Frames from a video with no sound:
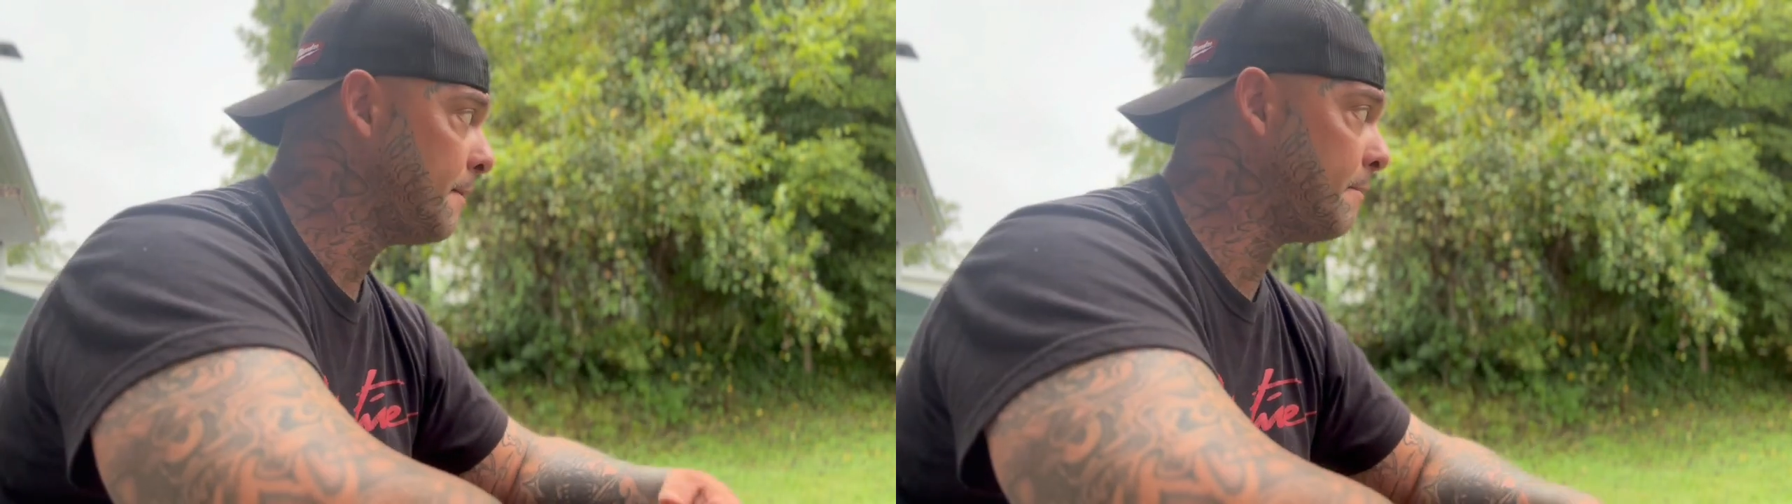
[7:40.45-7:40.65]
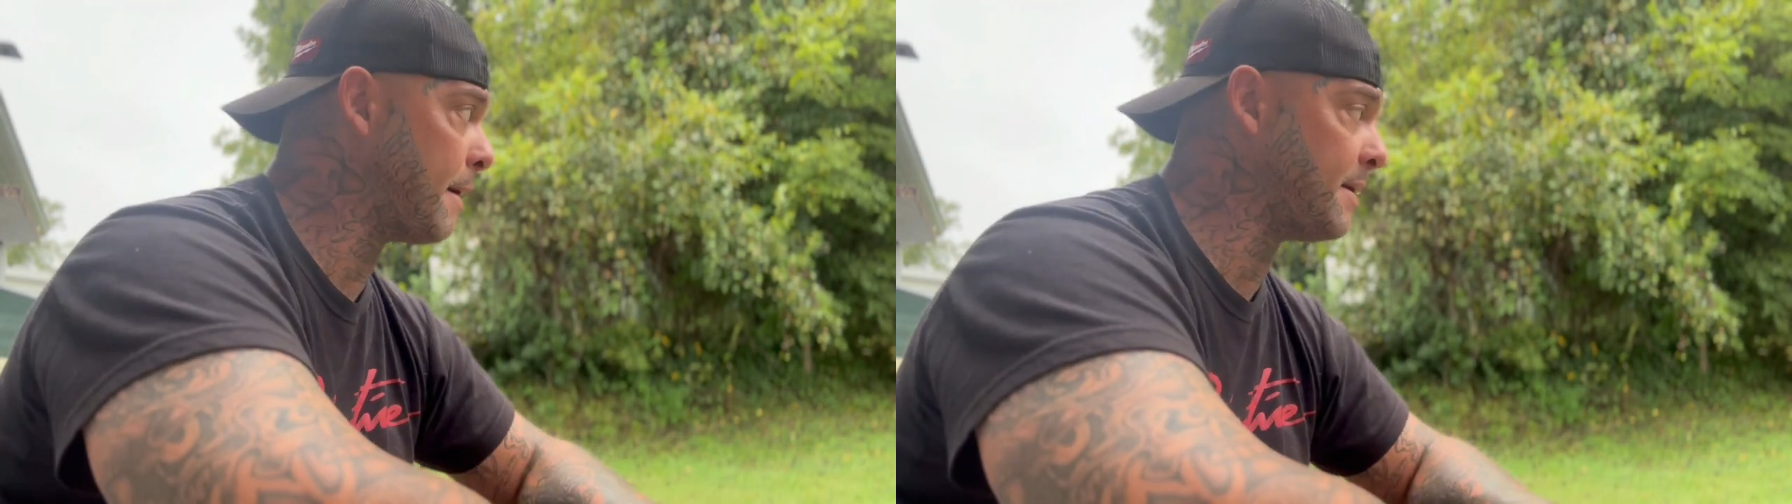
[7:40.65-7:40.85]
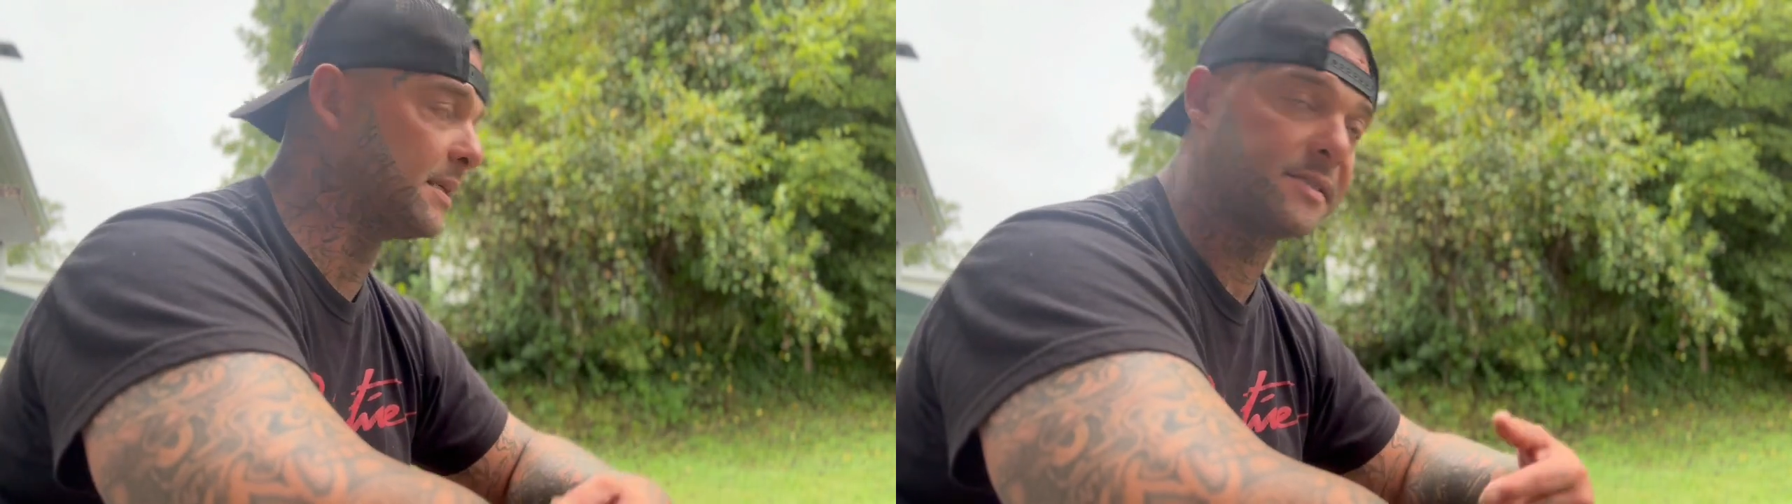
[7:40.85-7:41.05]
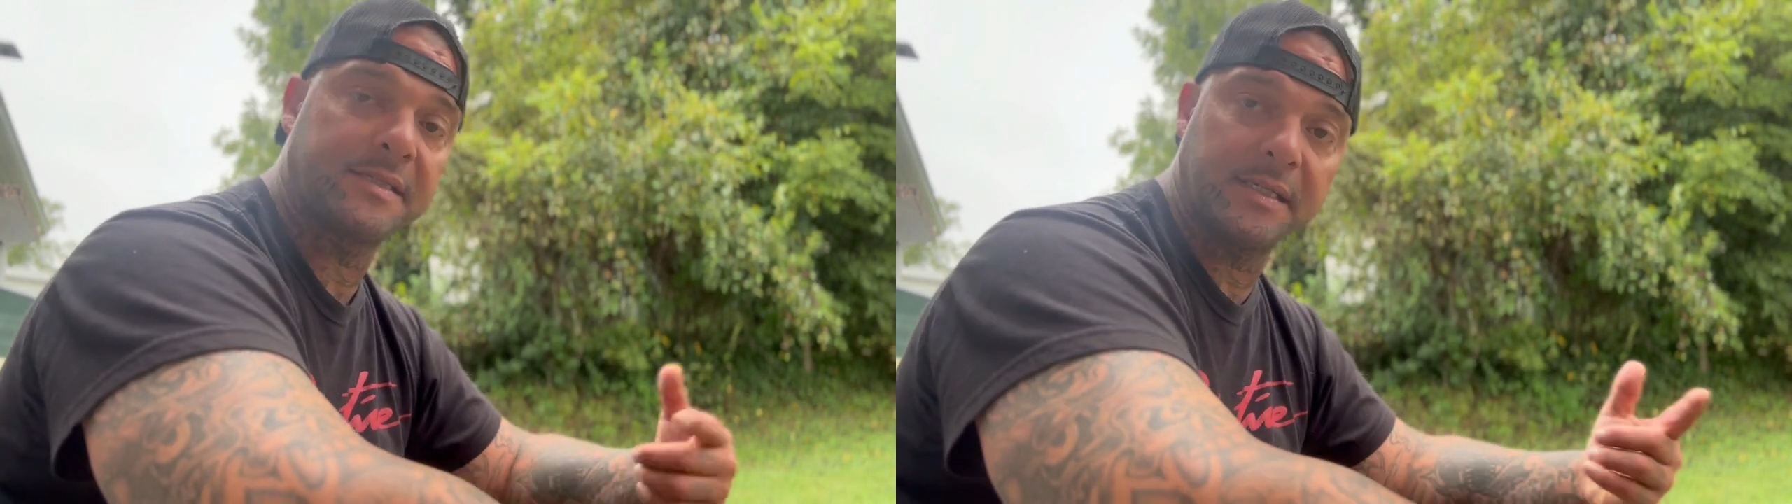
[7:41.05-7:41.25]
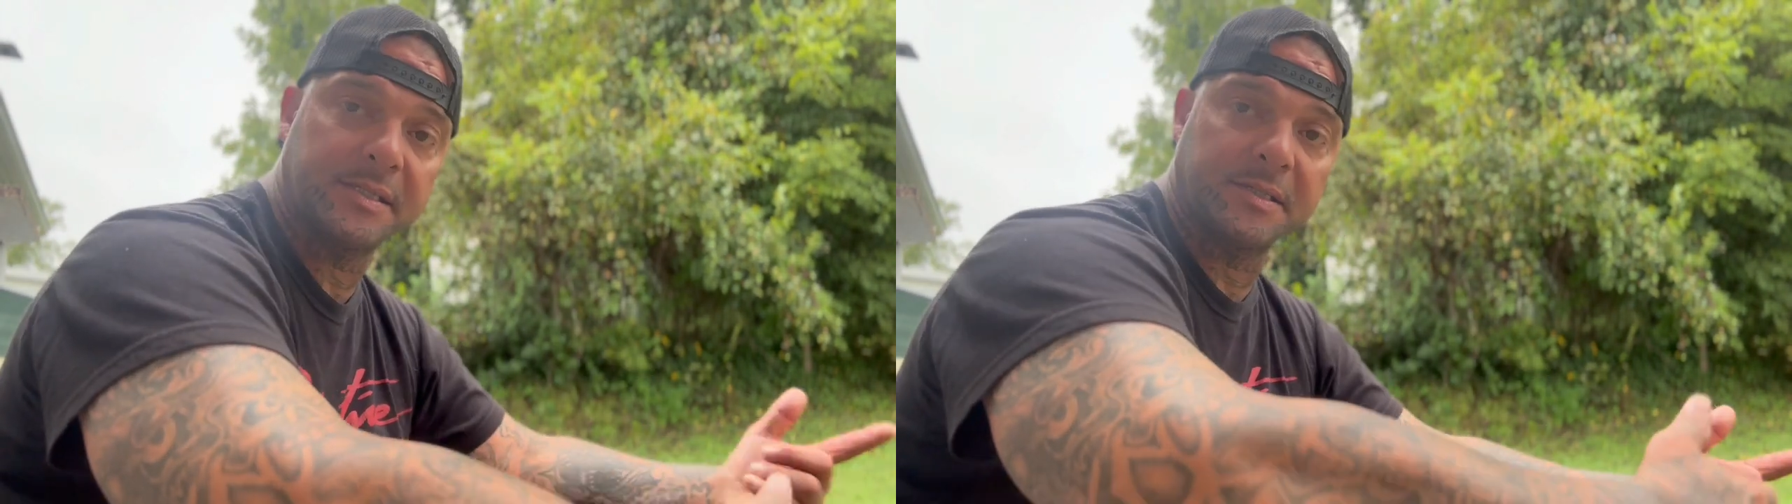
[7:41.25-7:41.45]
maybe
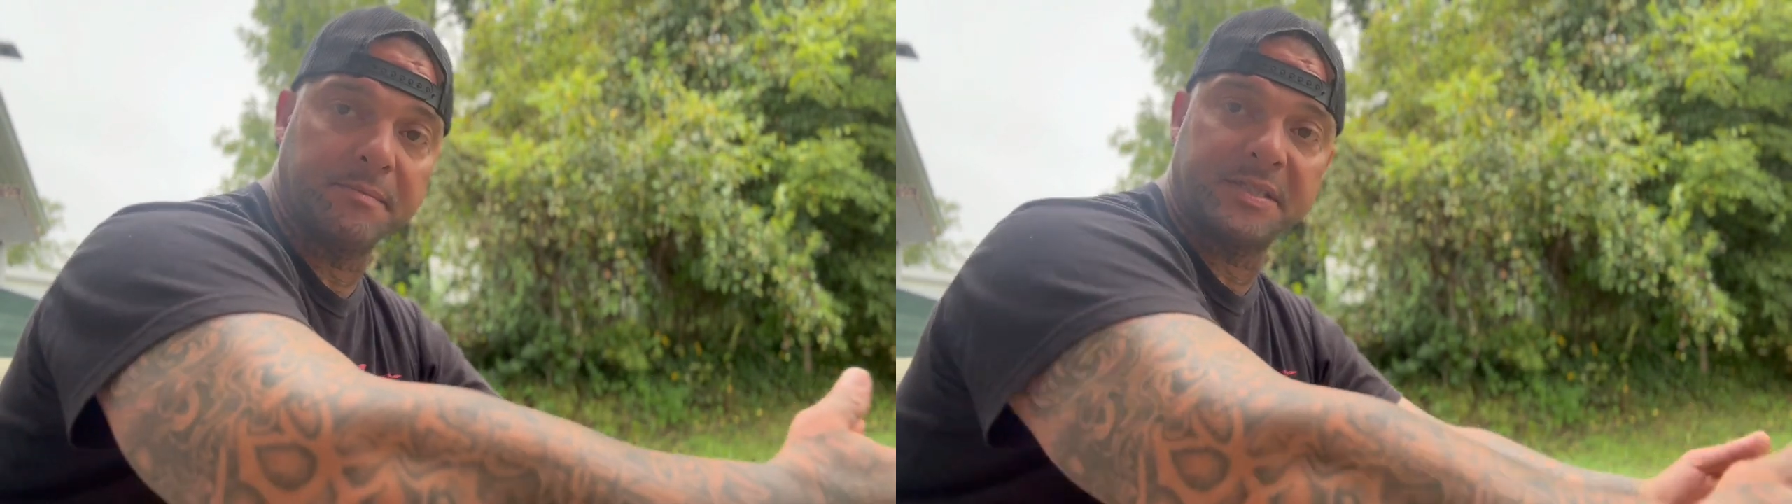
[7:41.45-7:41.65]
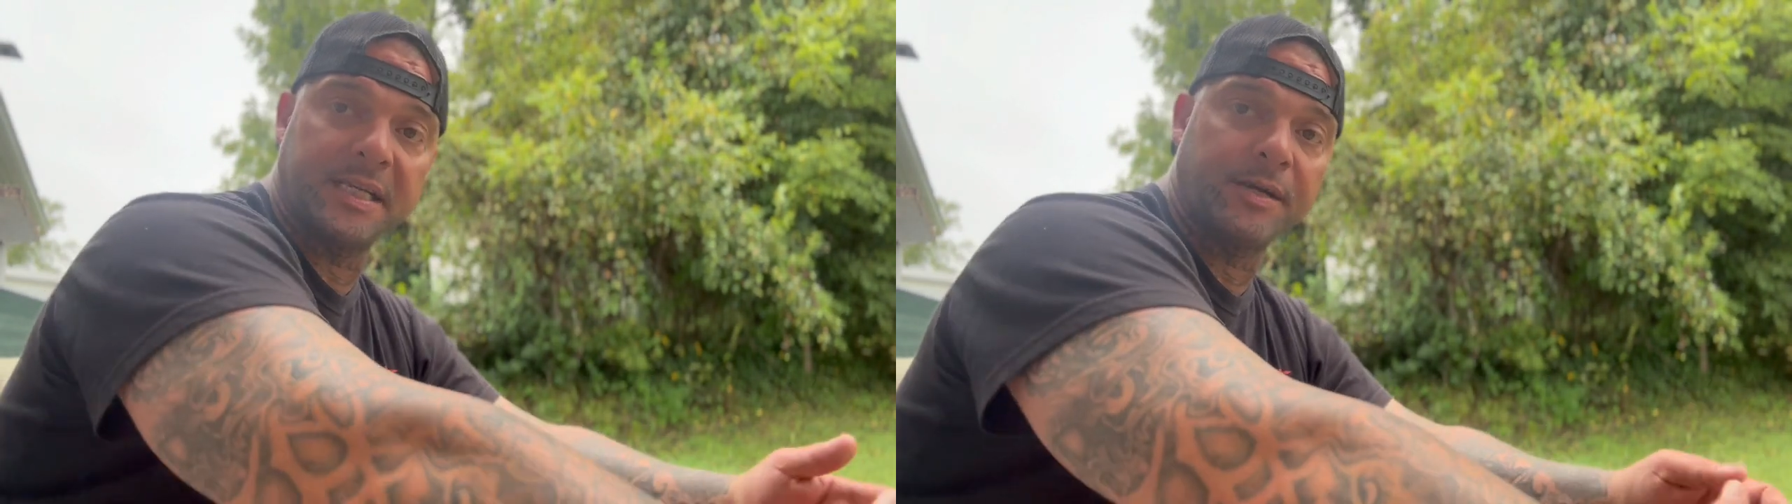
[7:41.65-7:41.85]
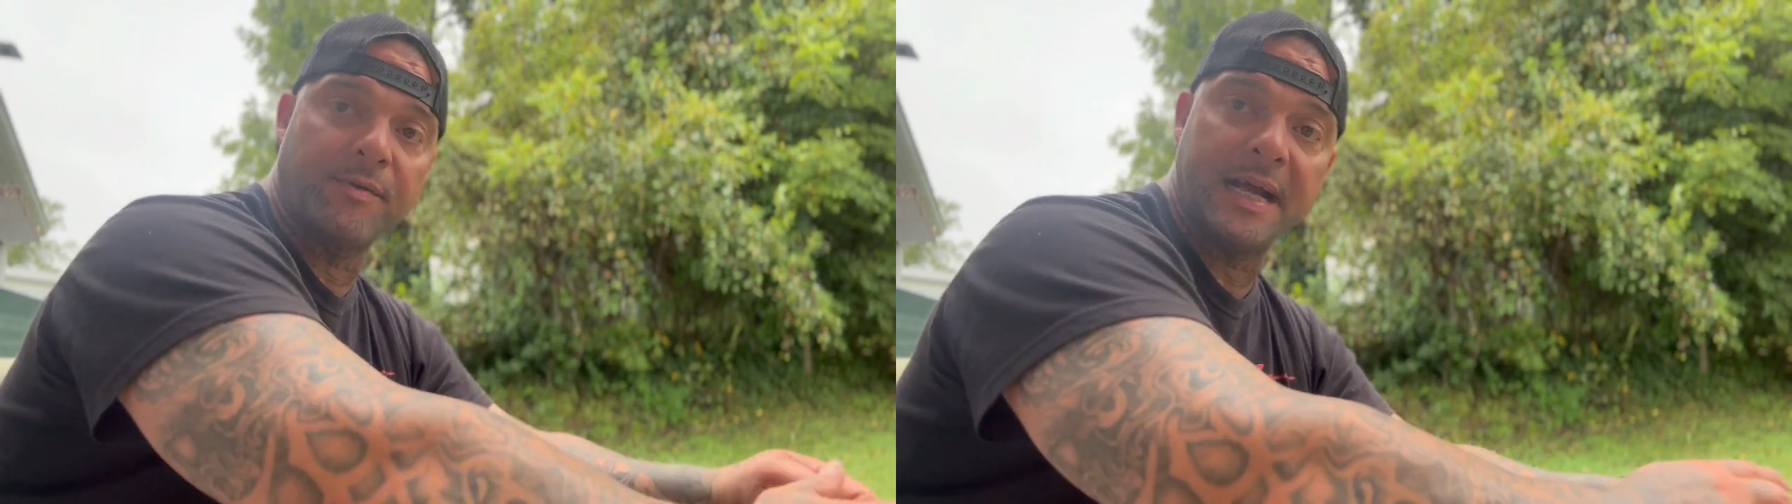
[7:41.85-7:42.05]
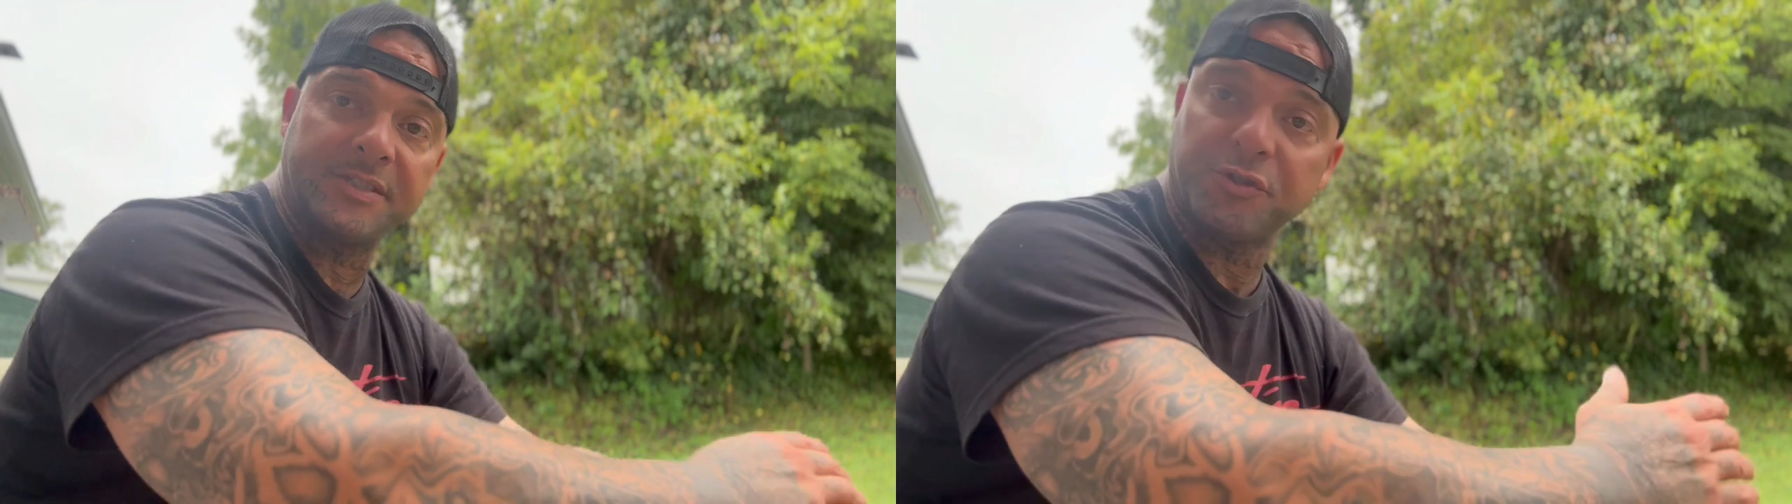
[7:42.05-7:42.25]
it's some cigarettes